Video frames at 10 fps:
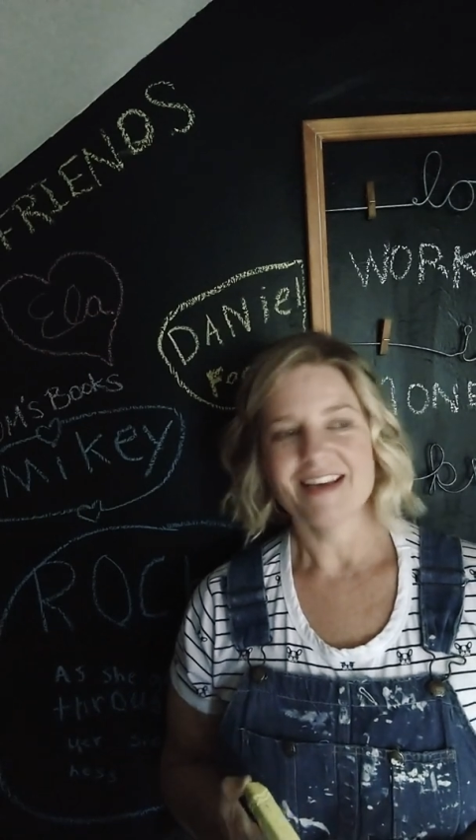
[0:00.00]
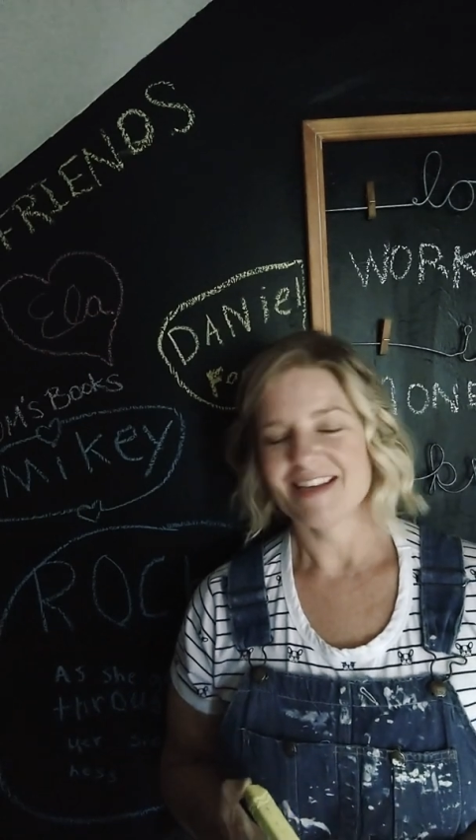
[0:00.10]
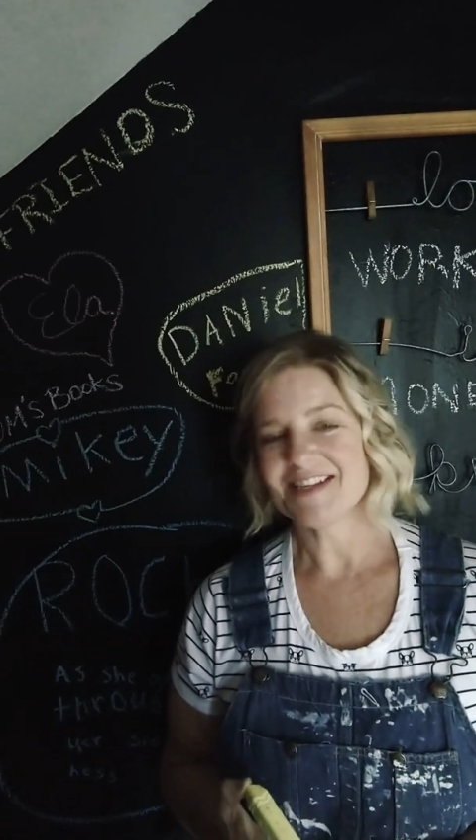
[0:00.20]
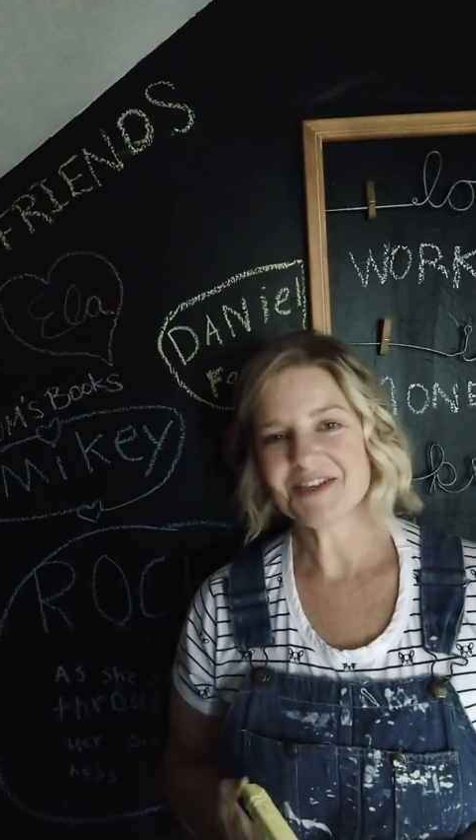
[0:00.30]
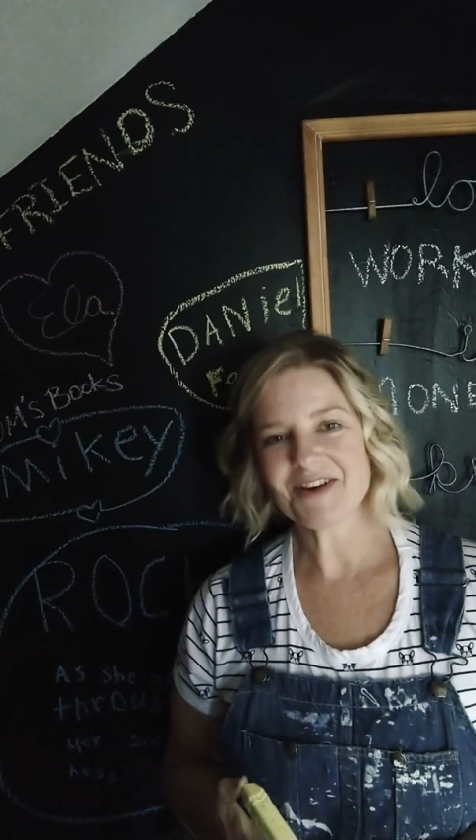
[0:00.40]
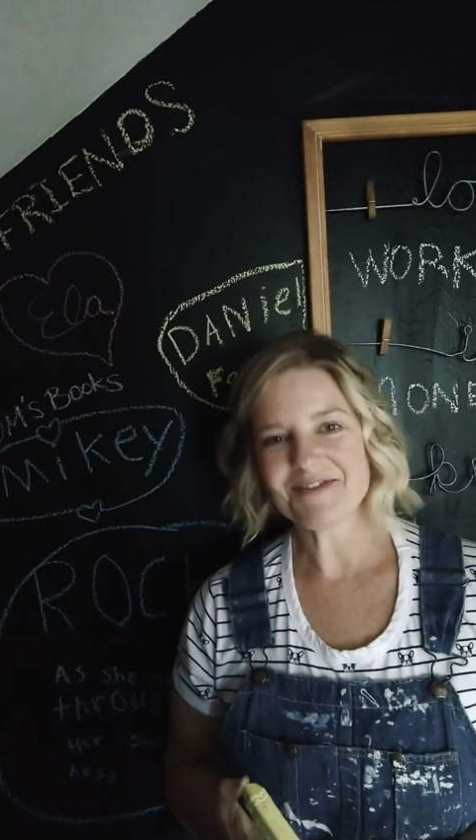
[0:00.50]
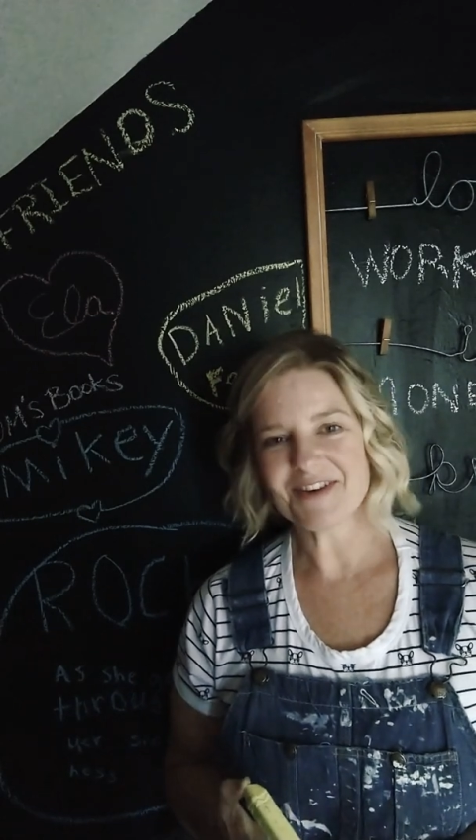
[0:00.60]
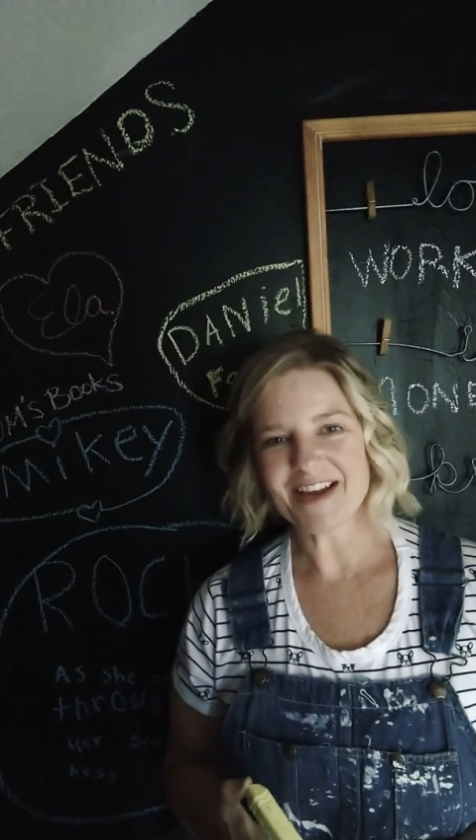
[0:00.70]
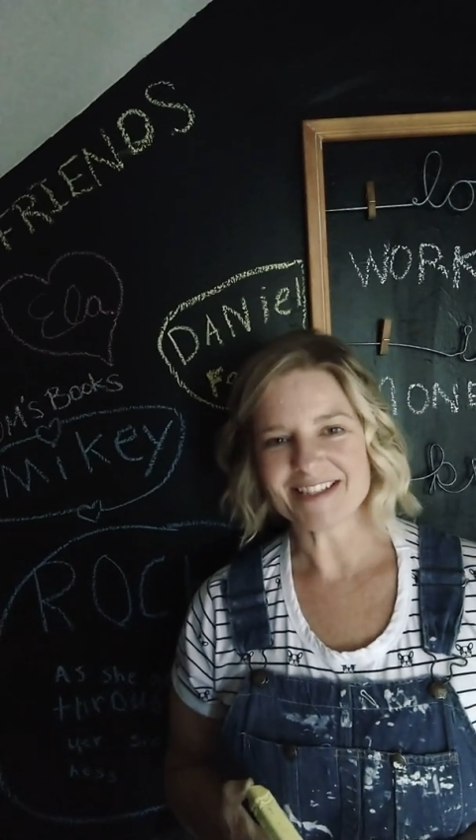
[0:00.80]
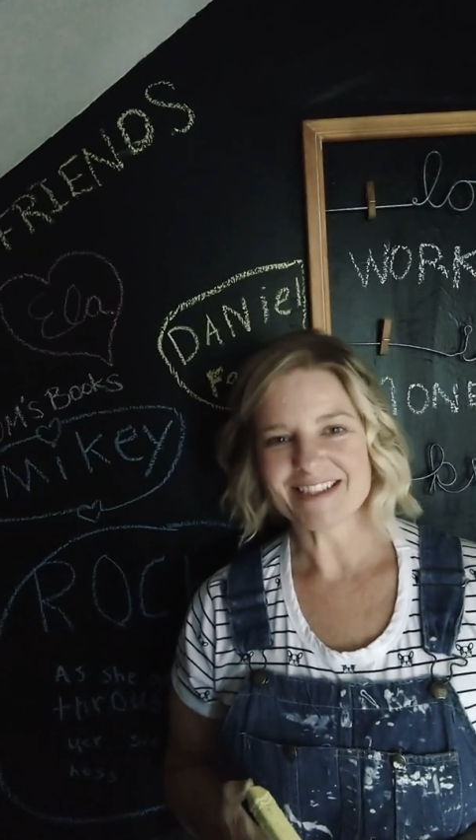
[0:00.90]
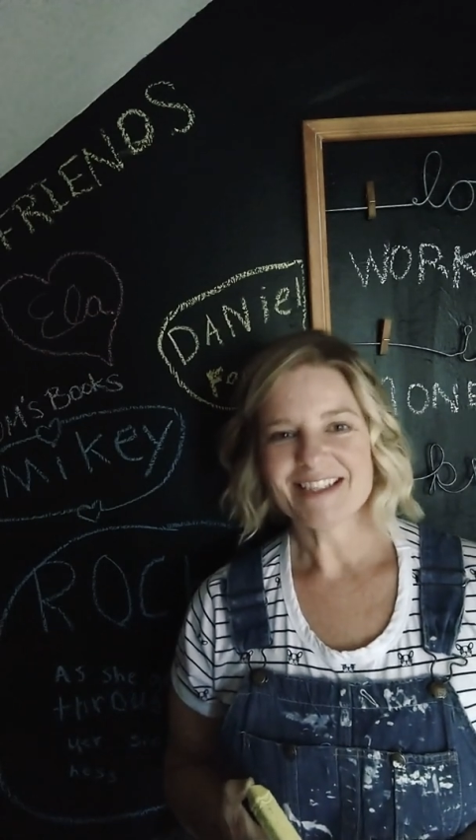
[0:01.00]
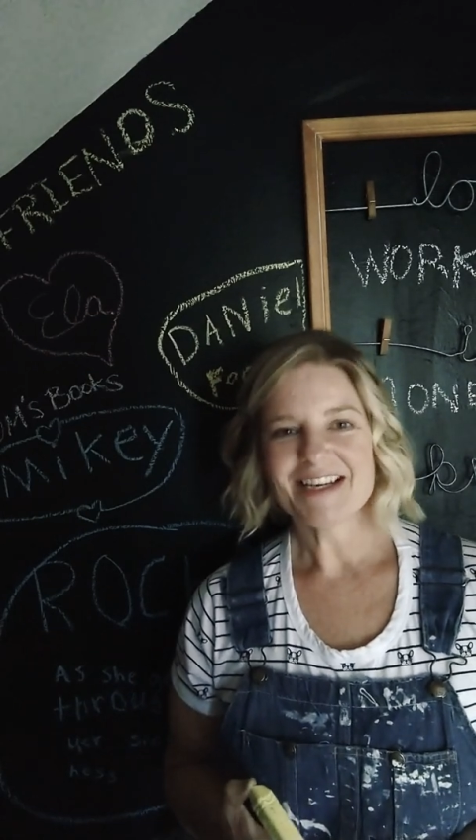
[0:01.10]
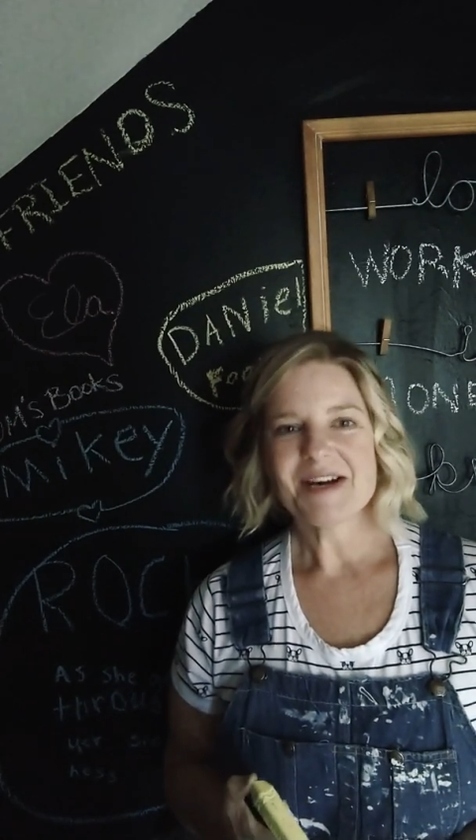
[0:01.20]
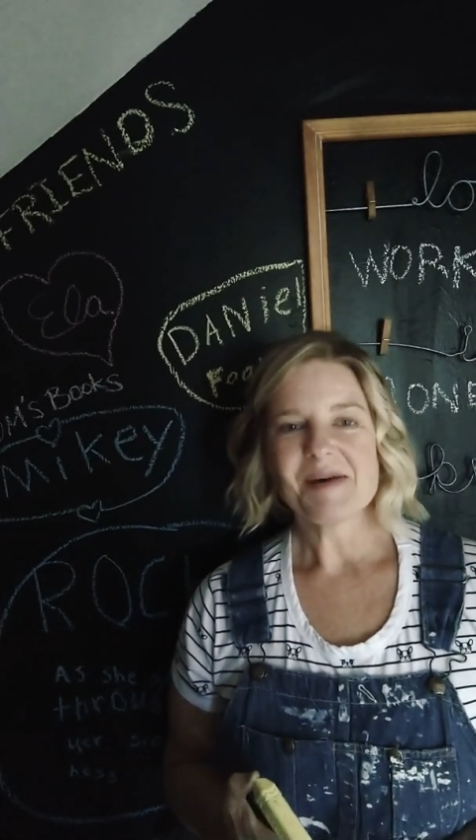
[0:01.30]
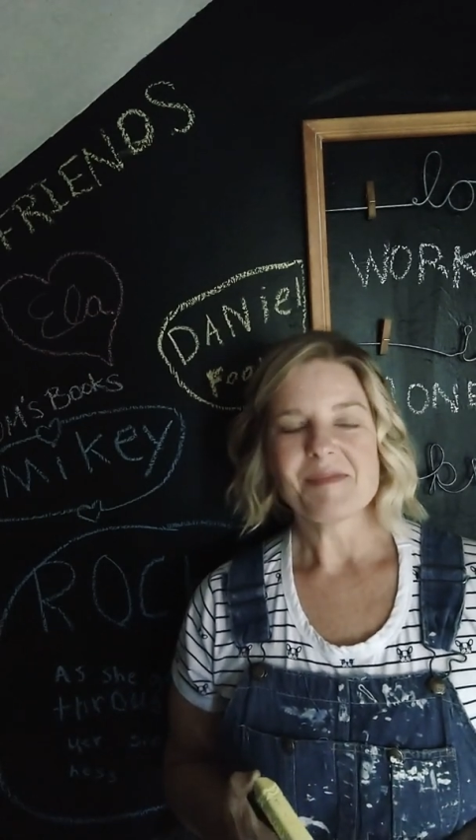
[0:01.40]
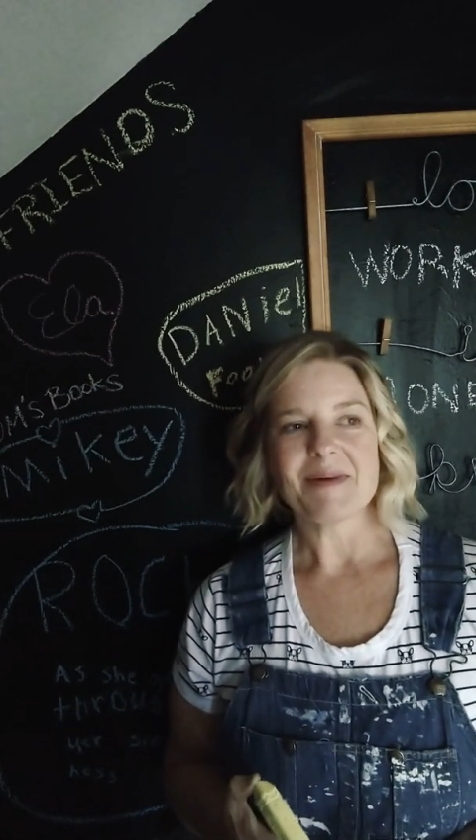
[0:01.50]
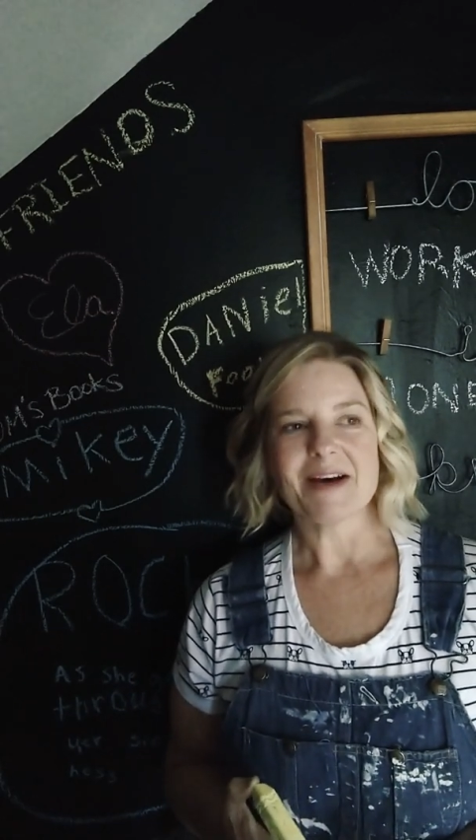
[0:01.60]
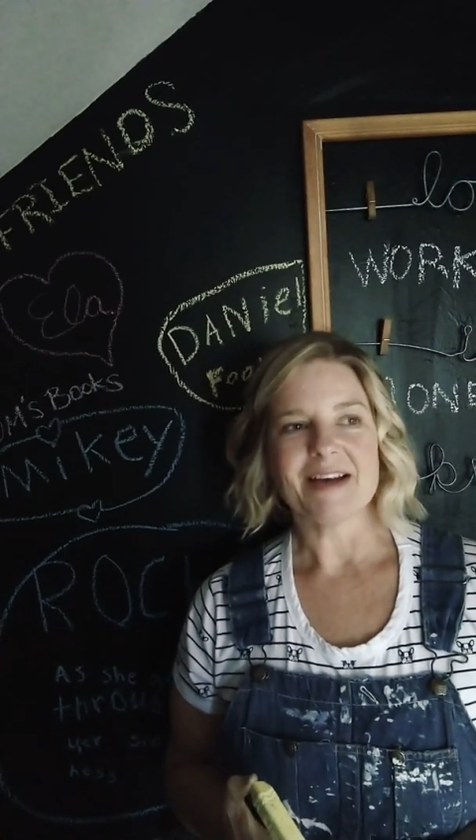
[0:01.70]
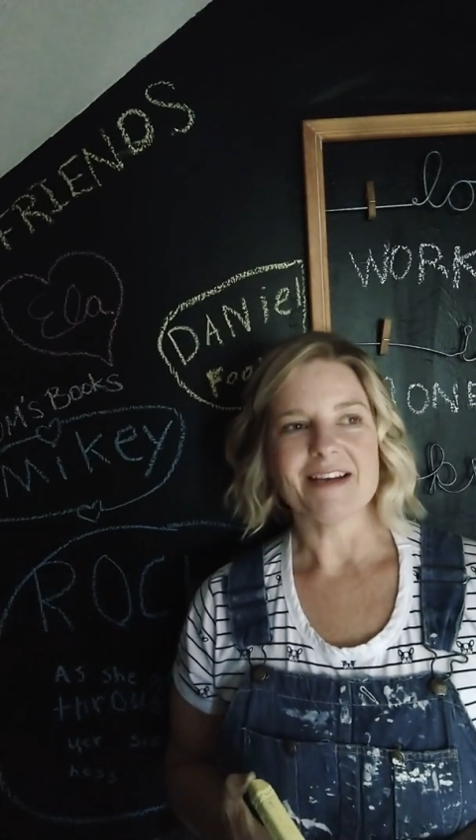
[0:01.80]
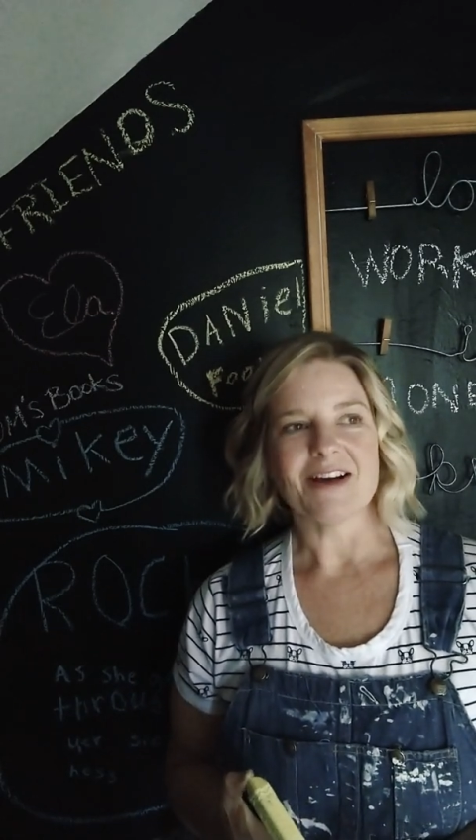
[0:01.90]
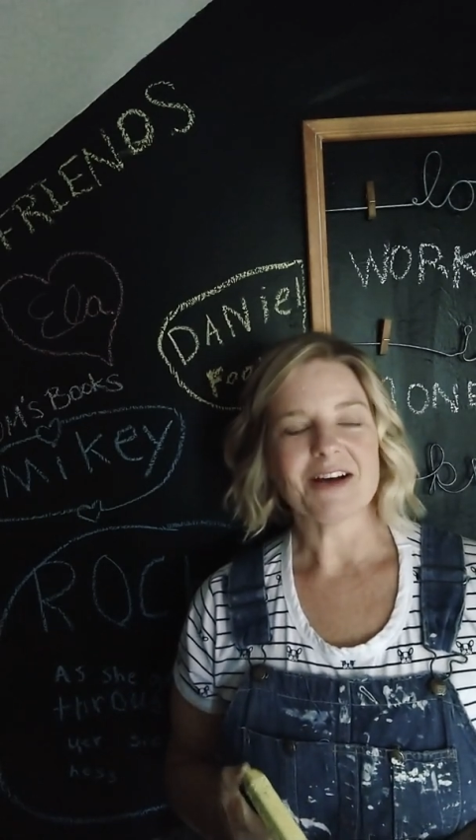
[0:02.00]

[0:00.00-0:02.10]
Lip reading: he's a great friend. But